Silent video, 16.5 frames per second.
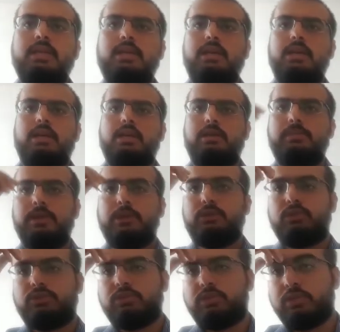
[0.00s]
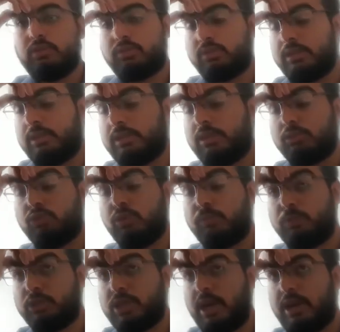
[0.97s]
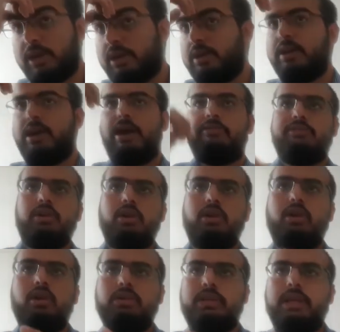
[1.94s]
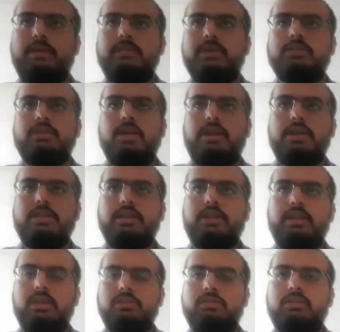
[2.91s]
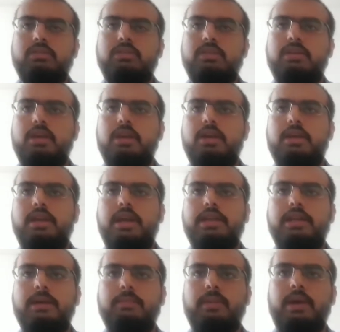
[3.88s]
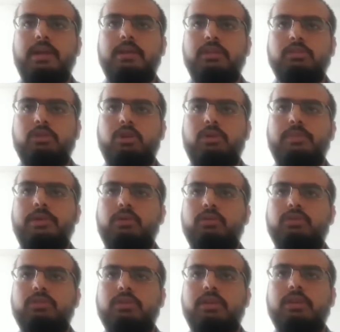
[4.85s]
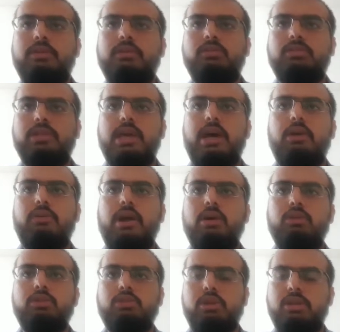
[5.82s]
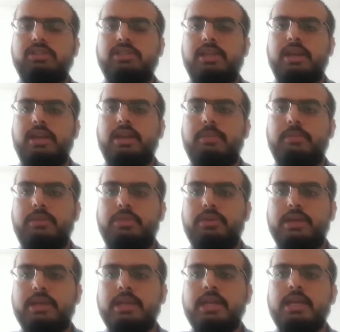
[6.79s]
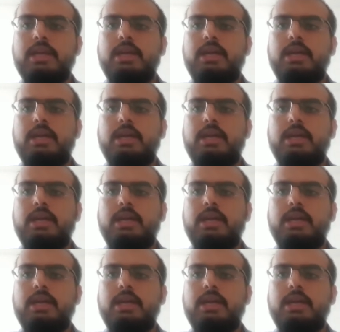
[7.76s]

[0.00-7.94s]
It'll be interesting to see. There's no Pujara after a long time. He's not in the test lineup, and it's going to be interesting to see how Rahul slots in at number 3.